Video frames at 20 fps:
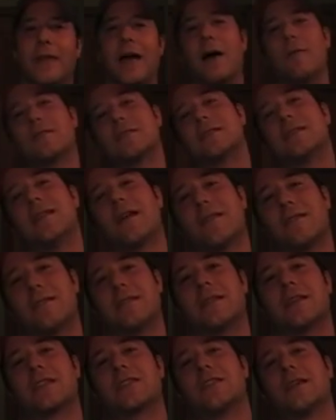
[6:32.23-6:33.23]
That was another
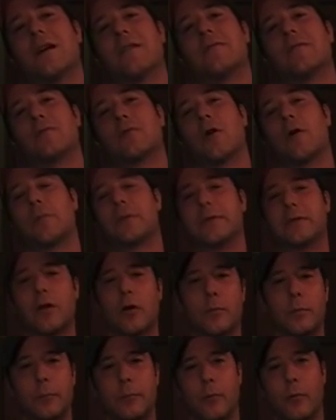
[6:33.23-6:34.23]
edition of the
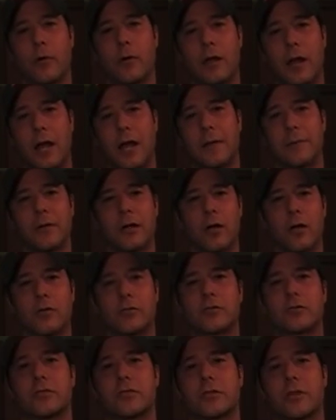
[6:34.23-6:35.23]
Rope-A-Dope Report. I'm your
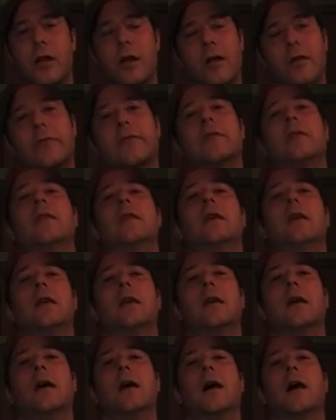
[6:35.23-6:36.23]
host, Chris Carlson.
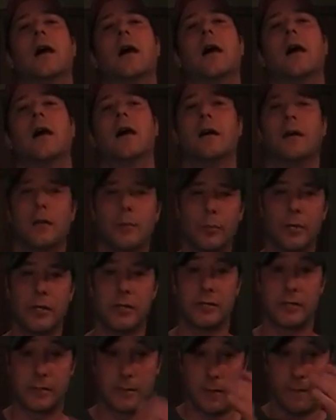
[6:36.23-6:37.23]
Peace.